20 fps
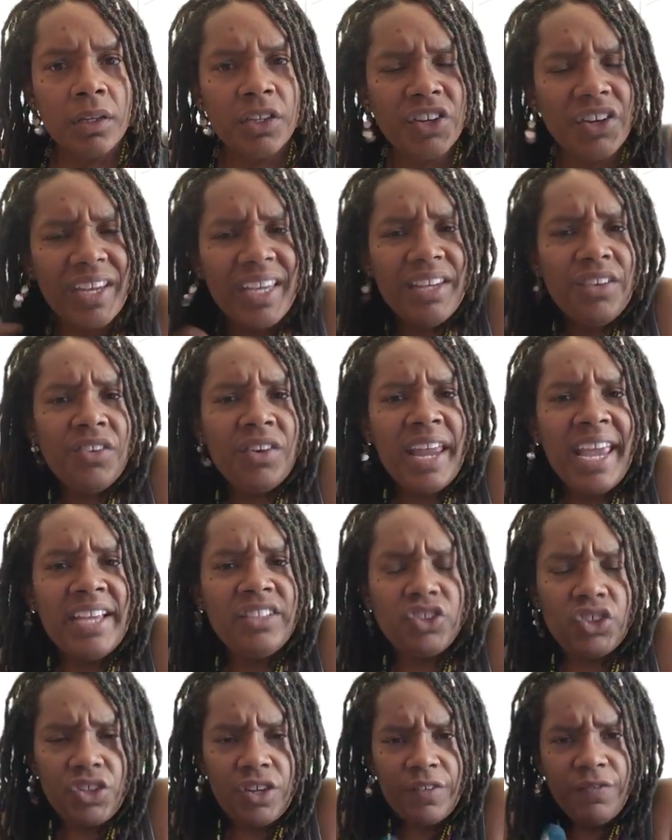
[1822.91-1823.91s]
your inner
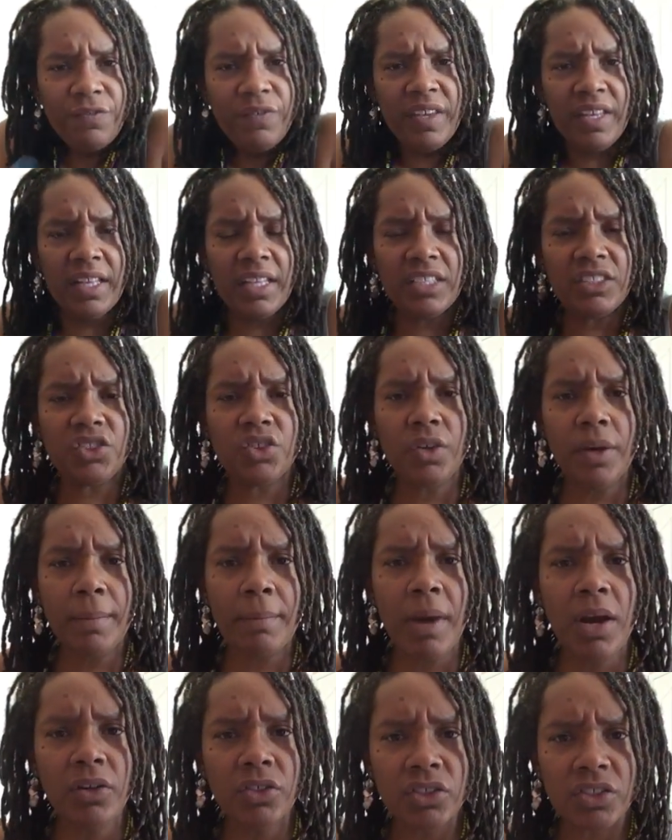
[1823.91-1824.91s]
nature, your feelings, your
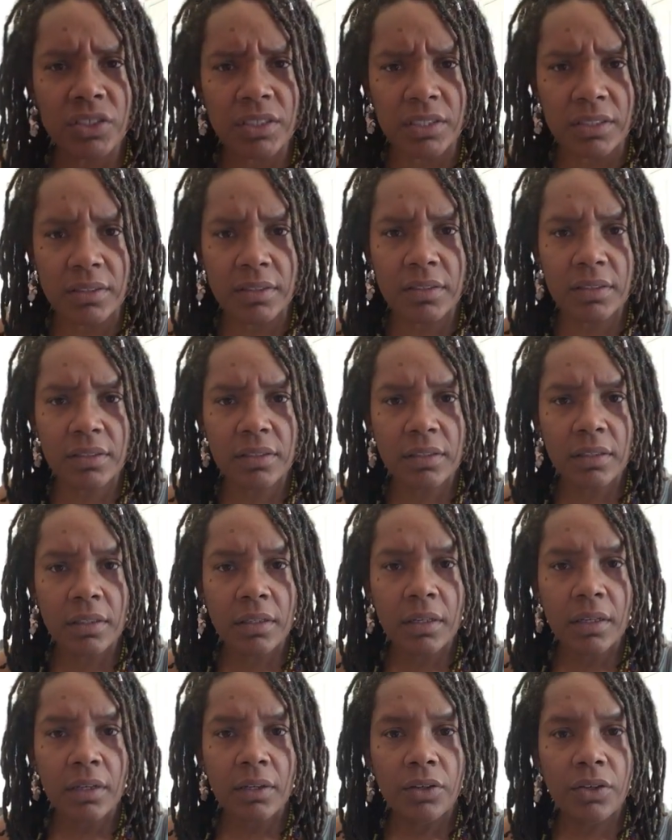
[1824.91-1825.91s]
emotions,
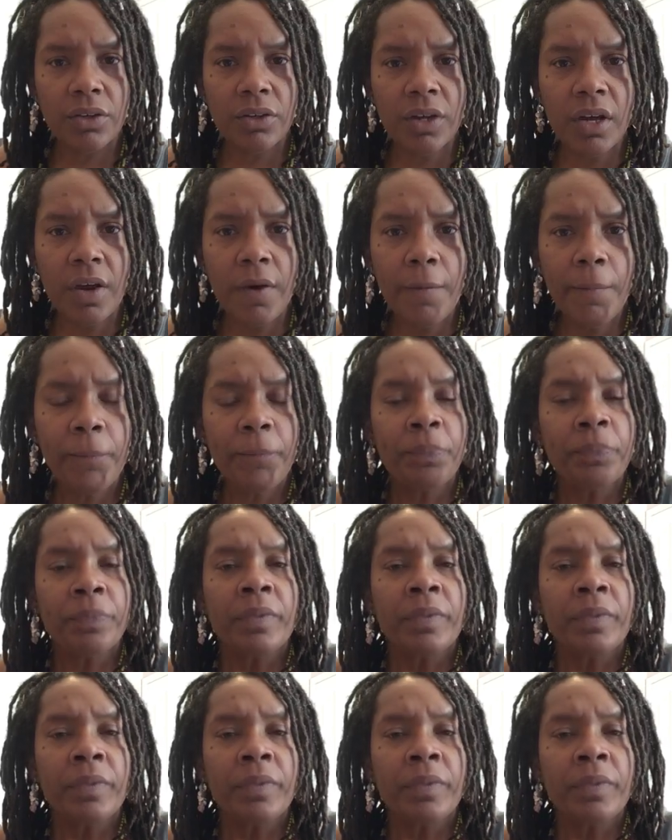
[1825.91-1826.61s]
you know?